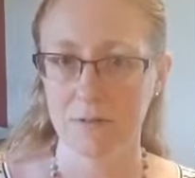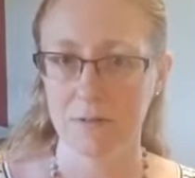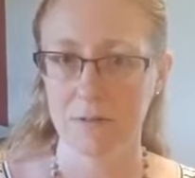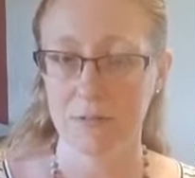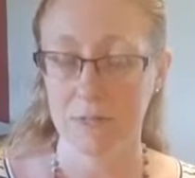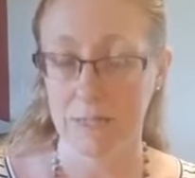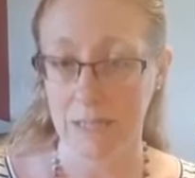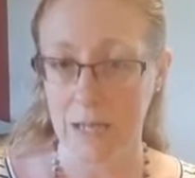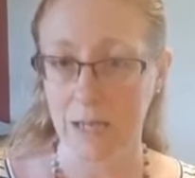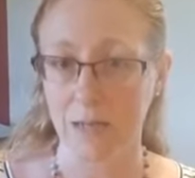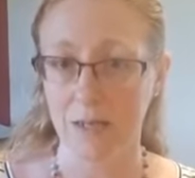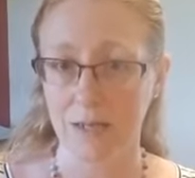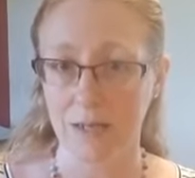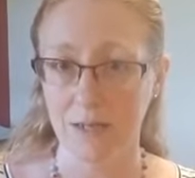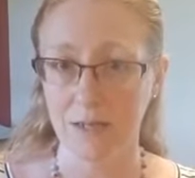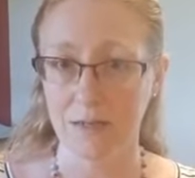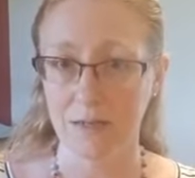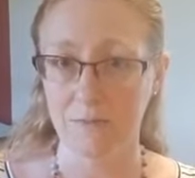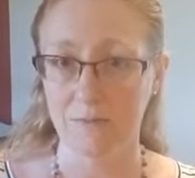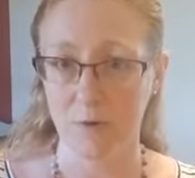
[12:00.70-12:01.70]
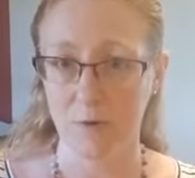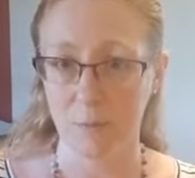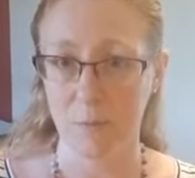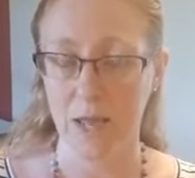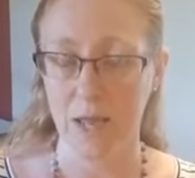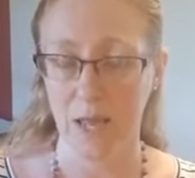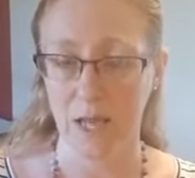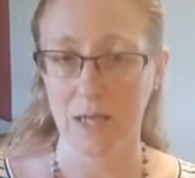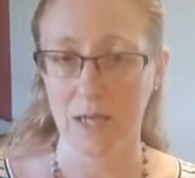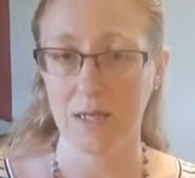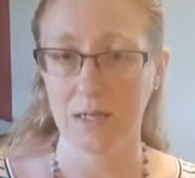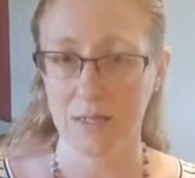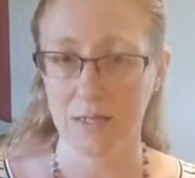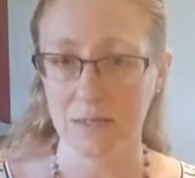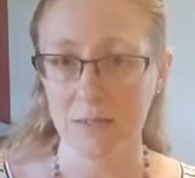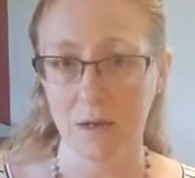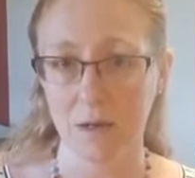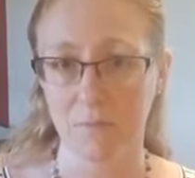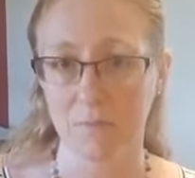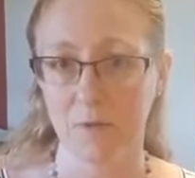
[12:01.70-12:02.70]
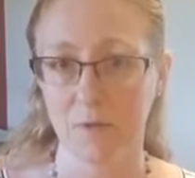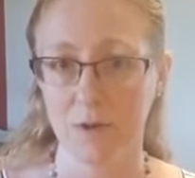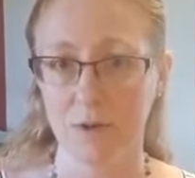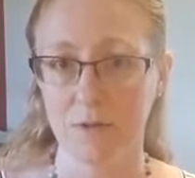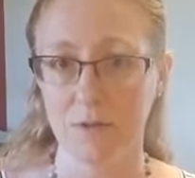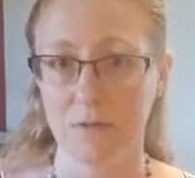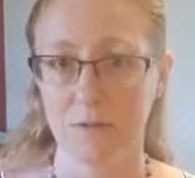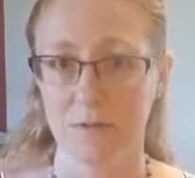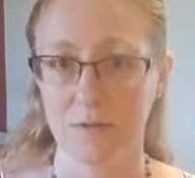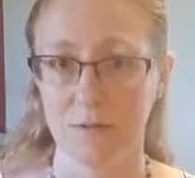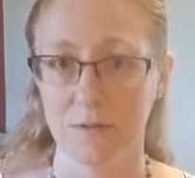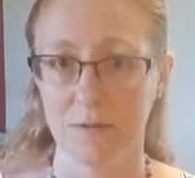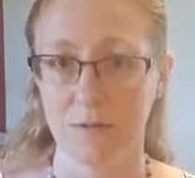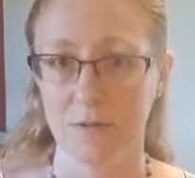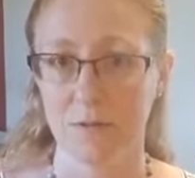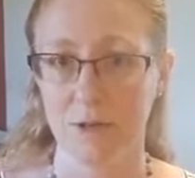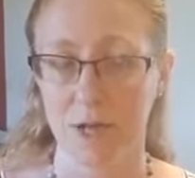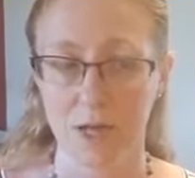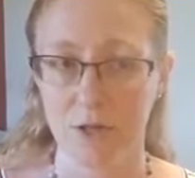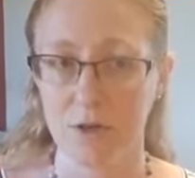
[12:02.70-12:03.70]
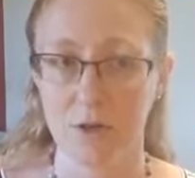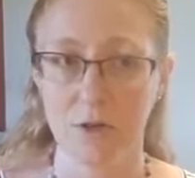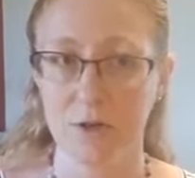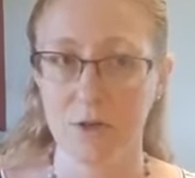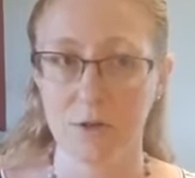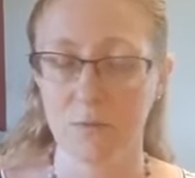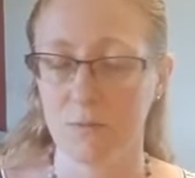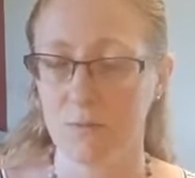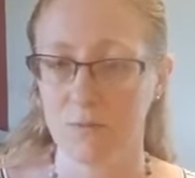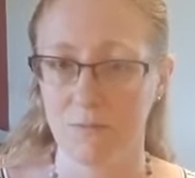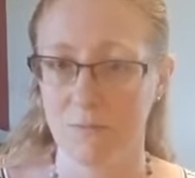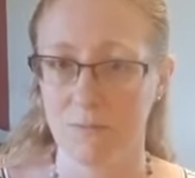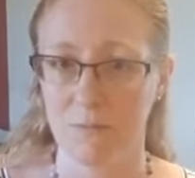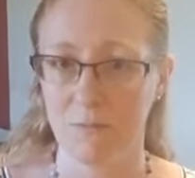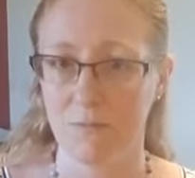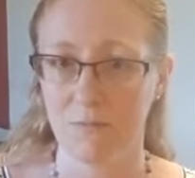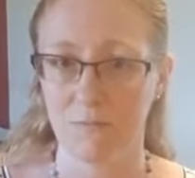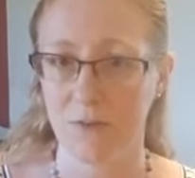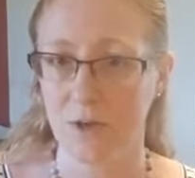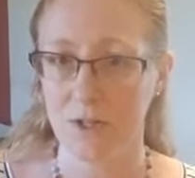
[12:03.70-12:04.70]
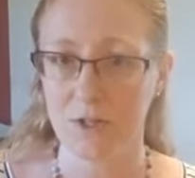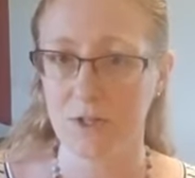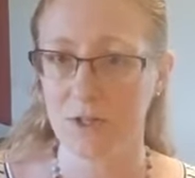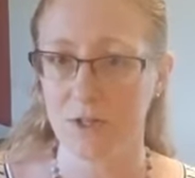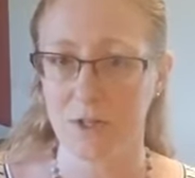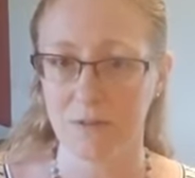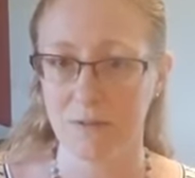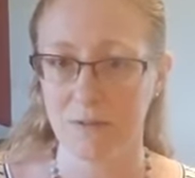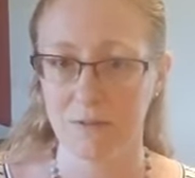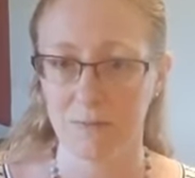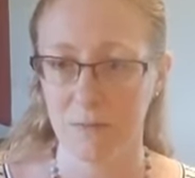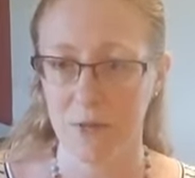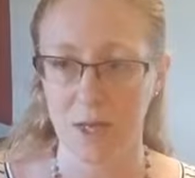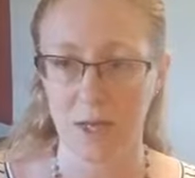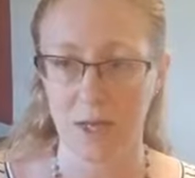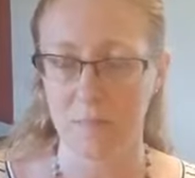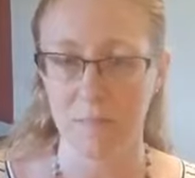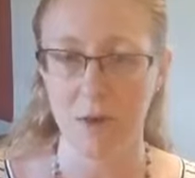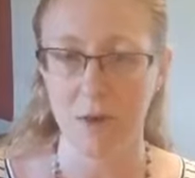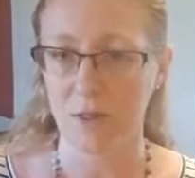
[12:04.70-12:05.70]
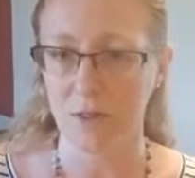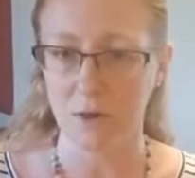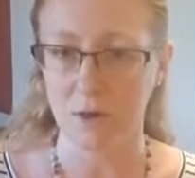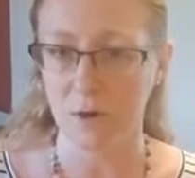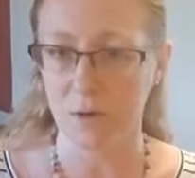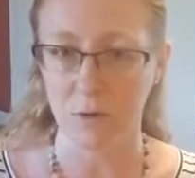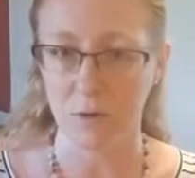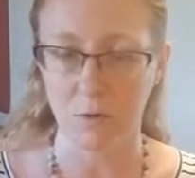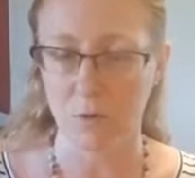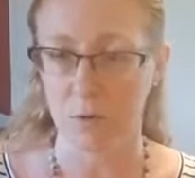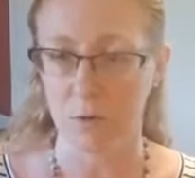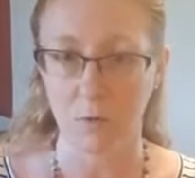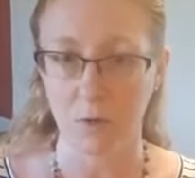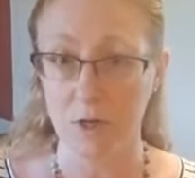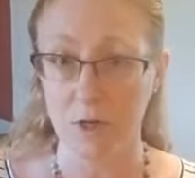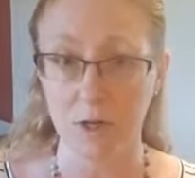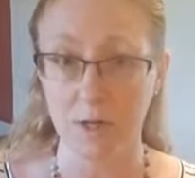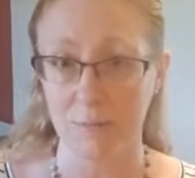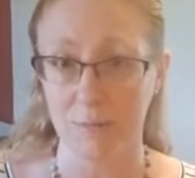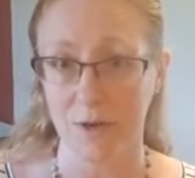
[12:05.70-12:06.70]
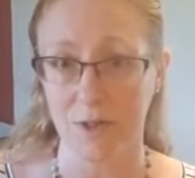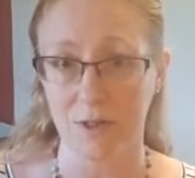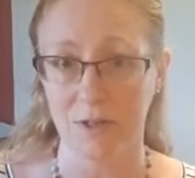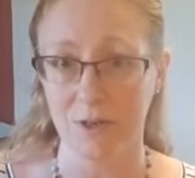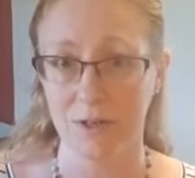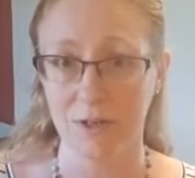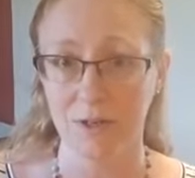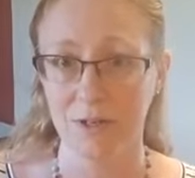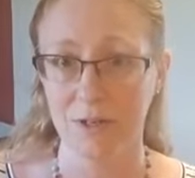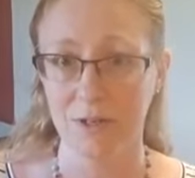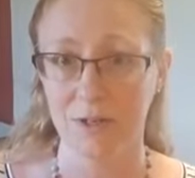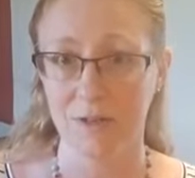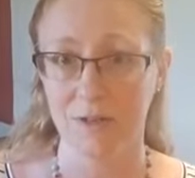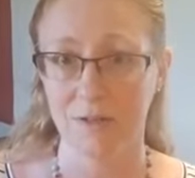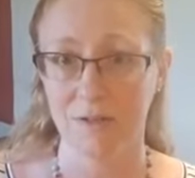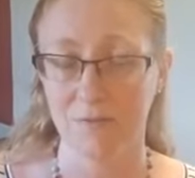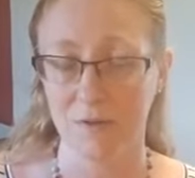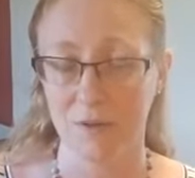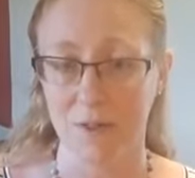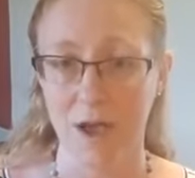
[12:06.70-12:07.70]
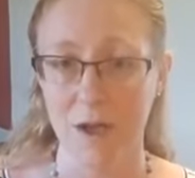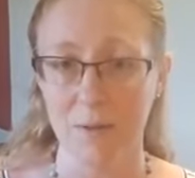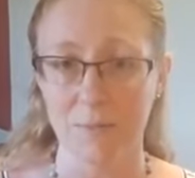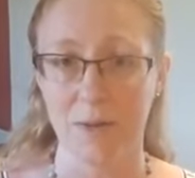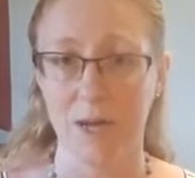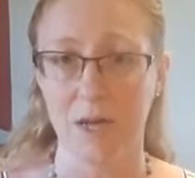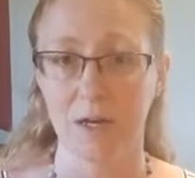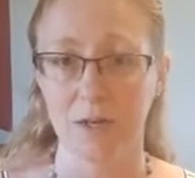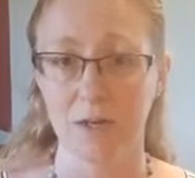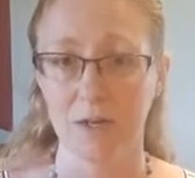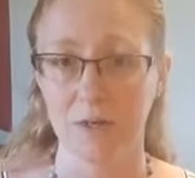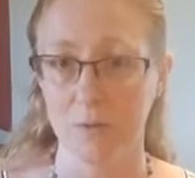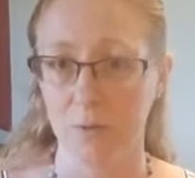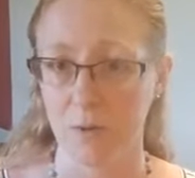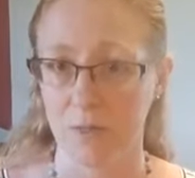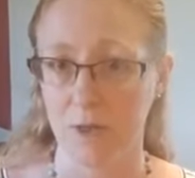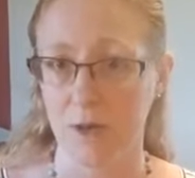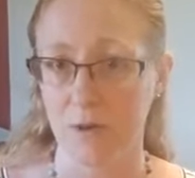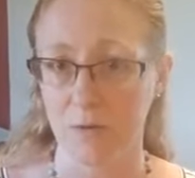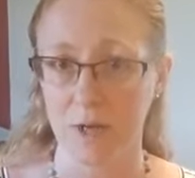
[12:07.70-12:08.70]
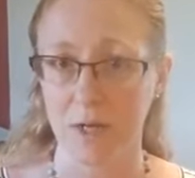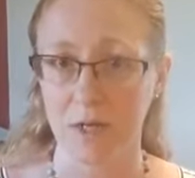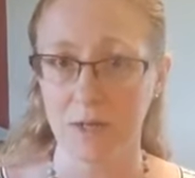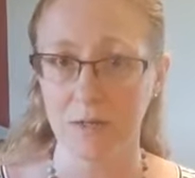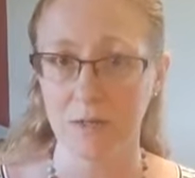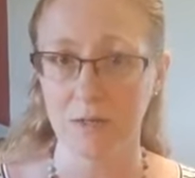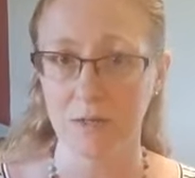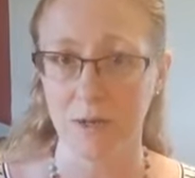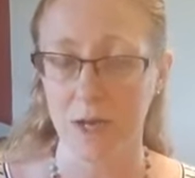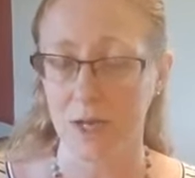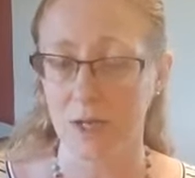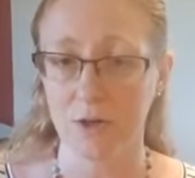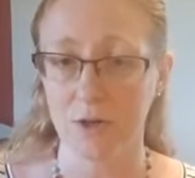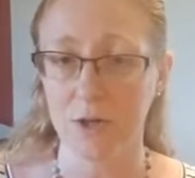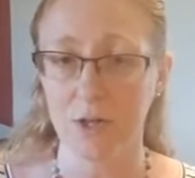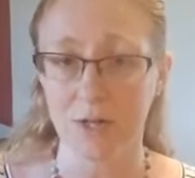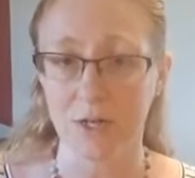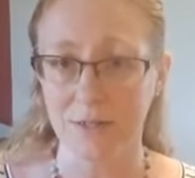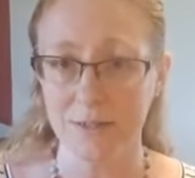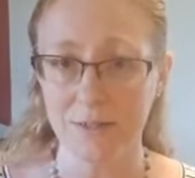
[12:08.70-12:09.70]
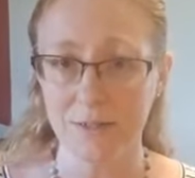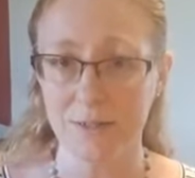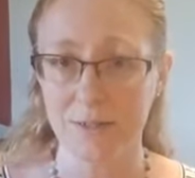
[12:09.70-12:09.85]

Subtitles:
daily for pain and discomfort. I couldn't function being a mother or working mother, for that matter, without it. I couldn't.